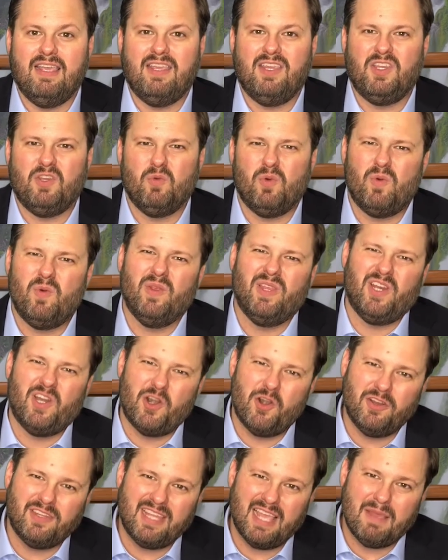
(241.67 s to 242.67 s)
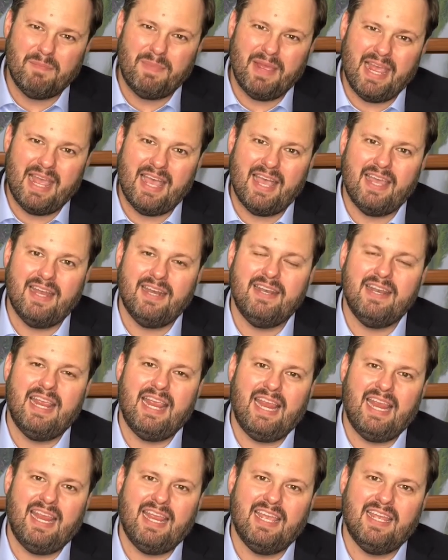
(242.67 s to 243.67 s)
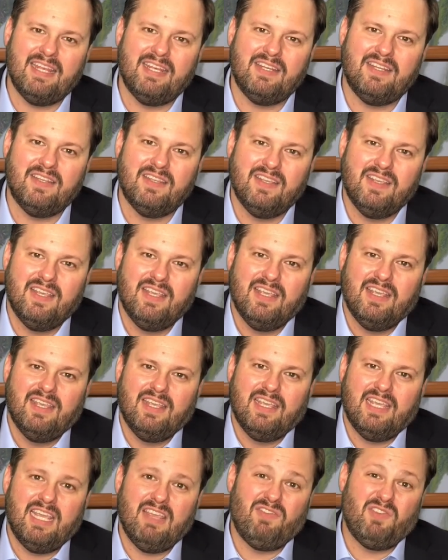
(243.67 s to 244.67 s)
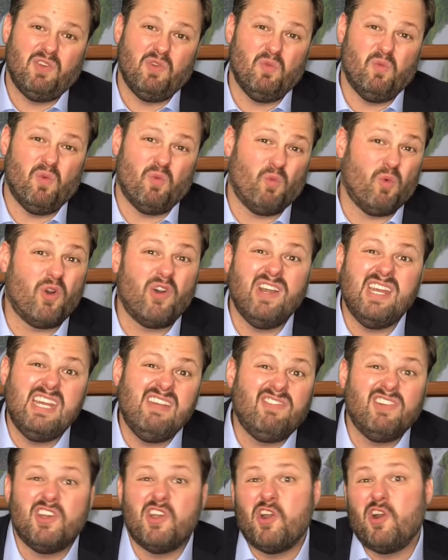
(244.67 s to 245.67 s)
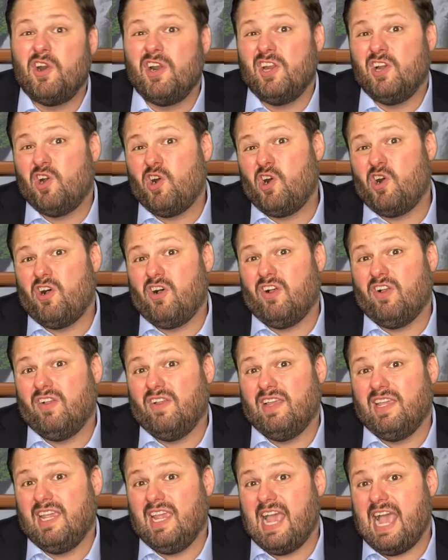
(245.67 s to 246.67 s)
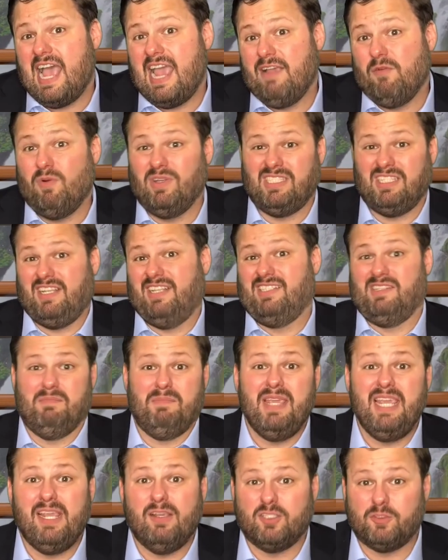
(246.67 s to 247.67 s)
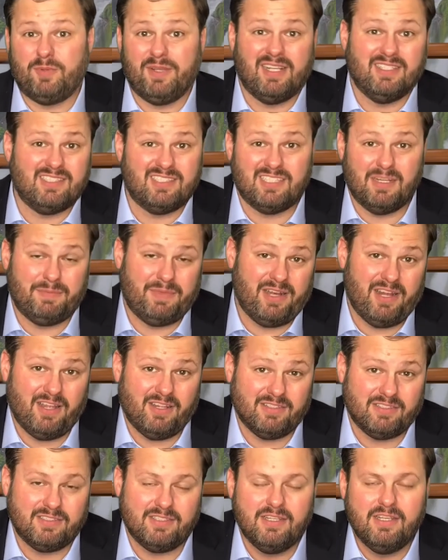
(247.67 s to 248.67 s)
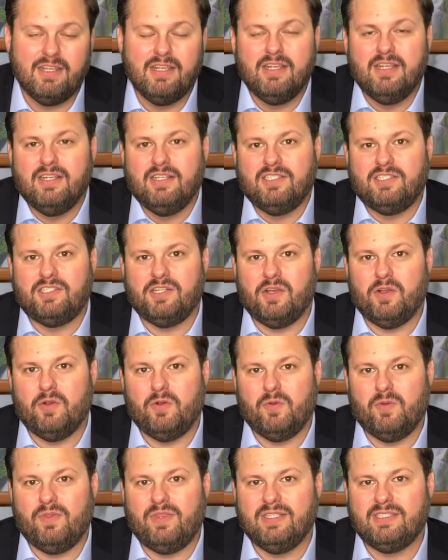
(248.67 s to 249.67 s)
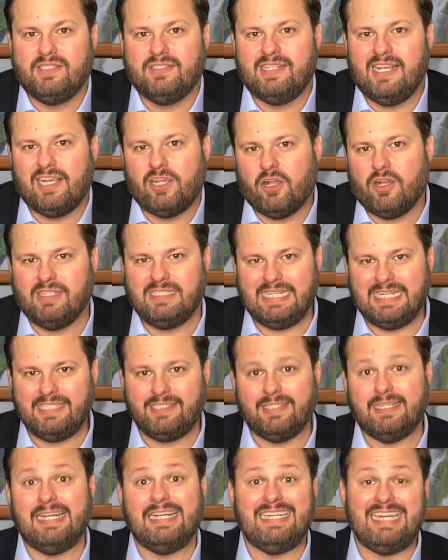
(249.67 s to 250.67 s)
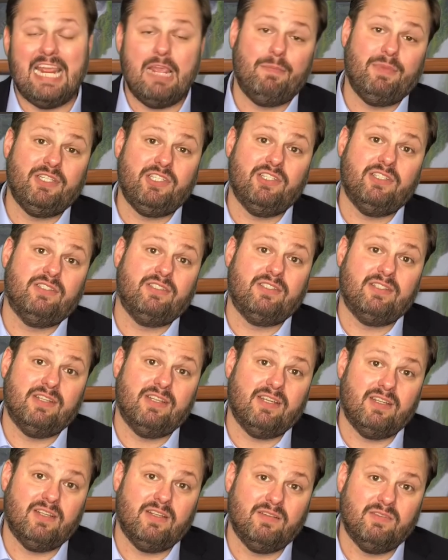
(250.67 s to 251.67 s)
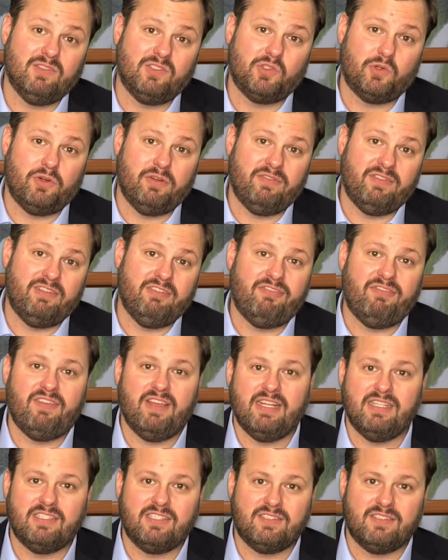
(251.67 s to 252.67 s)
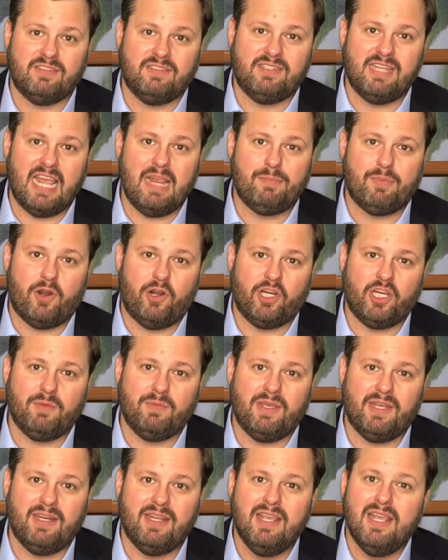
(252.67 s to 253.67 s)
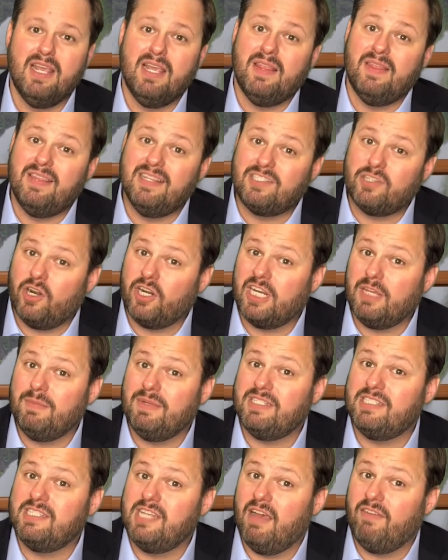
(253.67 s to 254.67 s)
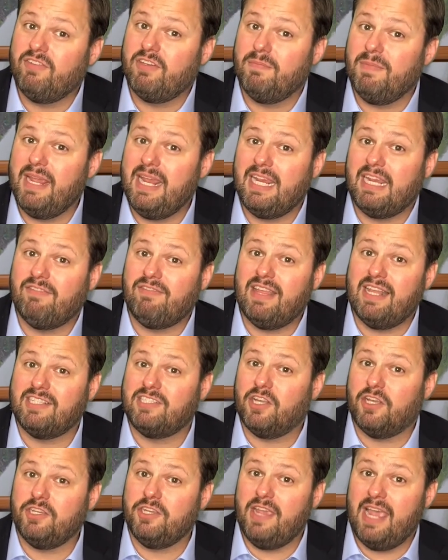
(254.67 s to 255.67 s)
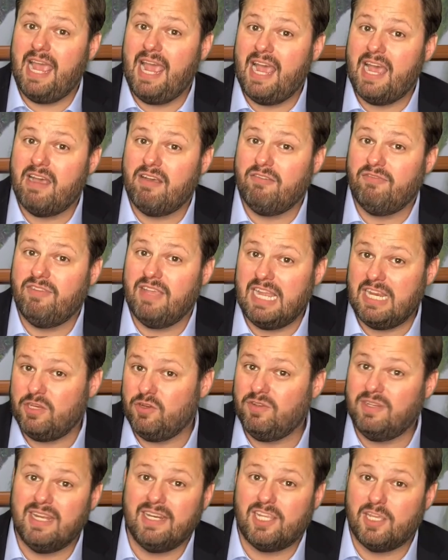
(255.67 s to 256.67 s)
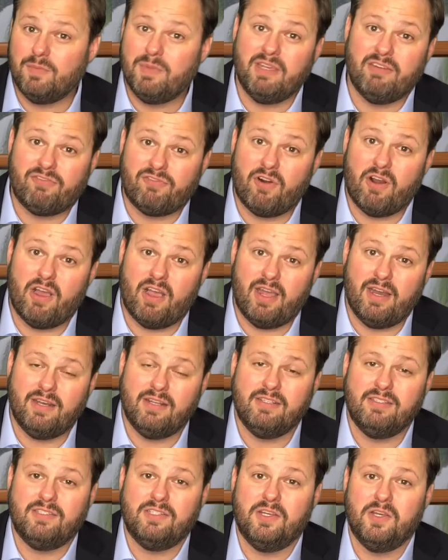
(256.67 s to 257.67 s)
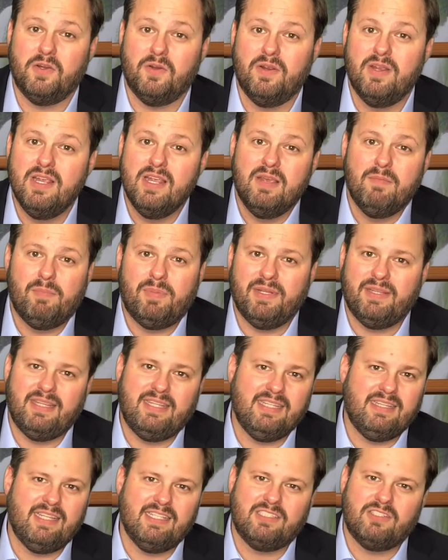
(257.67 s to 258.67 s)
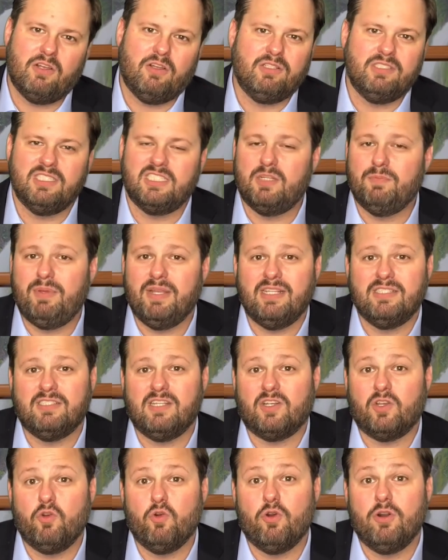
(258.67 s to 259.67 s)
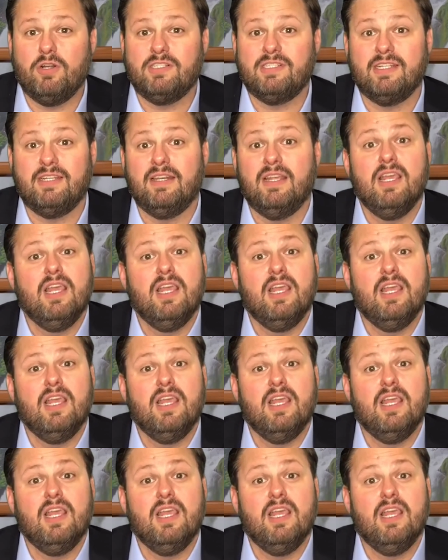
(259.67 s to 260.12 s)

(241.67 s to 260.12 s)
you weren't really hurt that bad, and if you weren't even hurt at all, it wasn't because of me, it was because of something else. So this is a causation and damages sort of defense type argument. This argument's tough to make if that's all you have and you did commit fraud. So, but this all just depends on courts. And